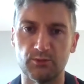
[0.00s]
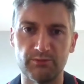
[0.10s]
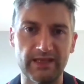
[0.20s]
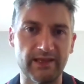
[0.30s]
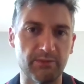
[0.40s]

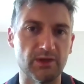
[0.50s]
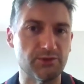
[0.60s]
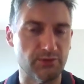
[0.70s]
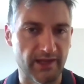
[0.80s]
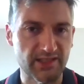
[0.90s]
being able
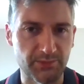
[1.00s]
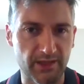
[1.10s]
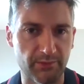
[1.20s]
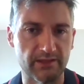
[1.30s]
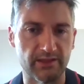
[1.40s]
to
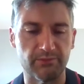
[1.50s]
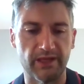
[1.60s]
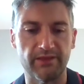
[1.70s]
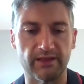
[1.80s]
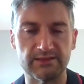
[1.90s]
experiment and
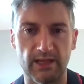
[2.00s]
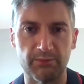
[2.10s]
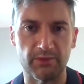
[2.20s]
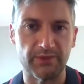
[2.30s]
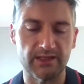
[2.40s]
make things
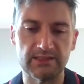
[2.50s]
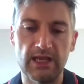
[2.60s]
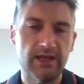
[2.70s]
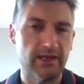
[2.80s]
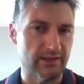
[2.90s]
happen, because
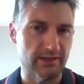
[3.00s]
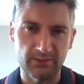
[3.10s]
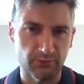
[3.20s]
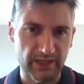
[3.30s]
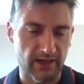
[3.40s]
in the
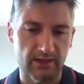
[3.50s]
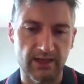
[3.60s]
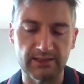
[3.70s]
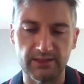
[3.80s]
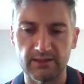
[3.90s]
end we are
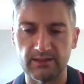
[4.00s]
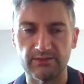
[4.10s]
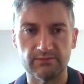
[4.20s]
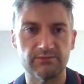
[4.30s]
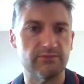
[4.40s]
not
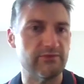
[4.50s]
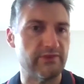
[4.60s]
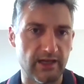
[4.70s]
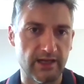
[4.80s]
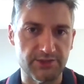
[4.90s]
a
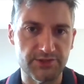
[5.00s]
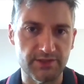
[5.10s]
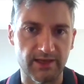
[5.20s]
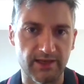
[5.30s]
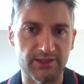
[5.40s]
very
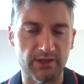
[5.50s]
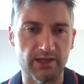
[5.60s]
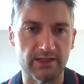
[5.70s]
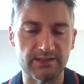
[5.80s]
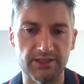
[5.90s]
large IT
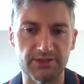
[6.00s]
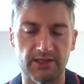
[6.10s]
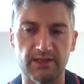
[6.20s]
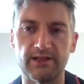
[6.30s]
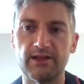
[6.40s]

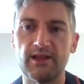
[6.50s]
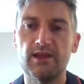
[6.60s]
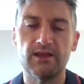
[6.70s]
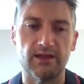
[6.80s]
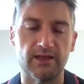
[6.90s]
organization, and
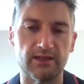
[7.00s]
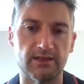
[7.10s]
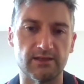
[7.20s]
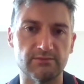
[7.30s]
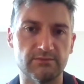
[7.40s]

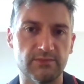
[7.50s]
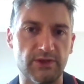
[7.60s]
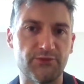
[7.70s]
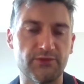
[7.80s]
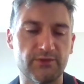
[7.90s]

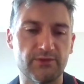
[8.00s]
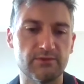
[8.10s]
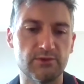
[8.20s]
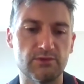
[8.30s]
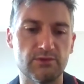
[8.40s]
if
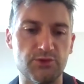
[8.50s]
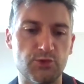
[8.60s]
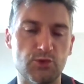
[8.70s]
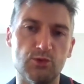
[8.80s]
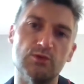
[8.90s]

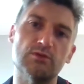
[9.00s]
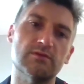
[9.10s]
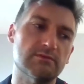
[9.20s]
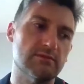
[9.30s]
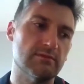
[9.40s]
you
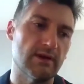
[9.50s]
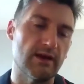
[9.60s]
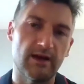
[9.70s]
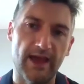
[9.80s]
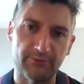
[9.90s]

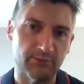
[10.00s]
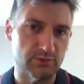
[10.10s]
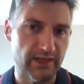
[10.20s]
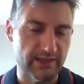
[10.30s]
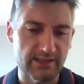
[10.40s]
have
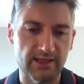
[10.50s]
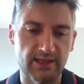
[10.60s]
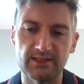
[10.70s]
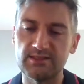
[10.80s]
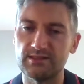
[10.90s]
good
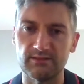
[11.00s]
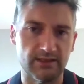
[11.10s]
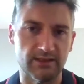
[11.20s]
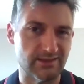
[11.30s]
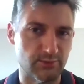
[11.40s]
ideas,
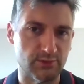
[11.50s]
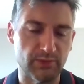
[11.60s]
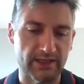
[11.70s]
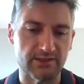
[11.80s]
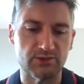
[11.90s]
it's a good
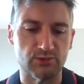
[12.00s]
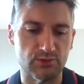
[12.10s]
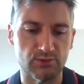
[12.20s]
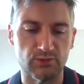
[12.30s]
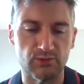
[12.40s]
place
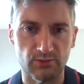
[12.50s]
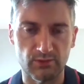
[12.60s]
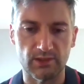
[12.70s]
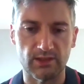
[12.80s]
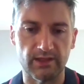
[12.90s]

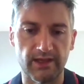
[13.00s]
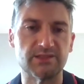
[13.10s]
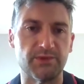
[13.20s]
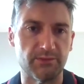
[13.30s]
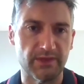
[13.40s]
to
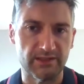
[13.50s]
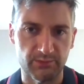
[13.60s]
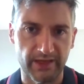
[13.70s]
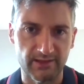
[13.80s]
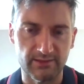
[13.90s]
experiment
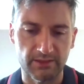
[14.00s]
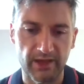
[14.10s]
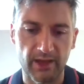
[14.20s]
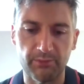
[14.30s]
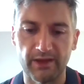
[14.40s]
and make them
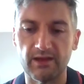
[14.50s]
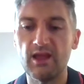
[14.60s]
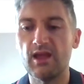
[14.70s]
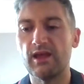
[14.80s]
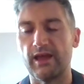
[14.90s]
happen,
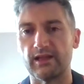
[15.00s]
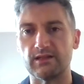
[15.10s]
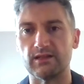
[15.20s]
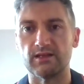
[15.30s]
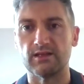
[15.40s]
and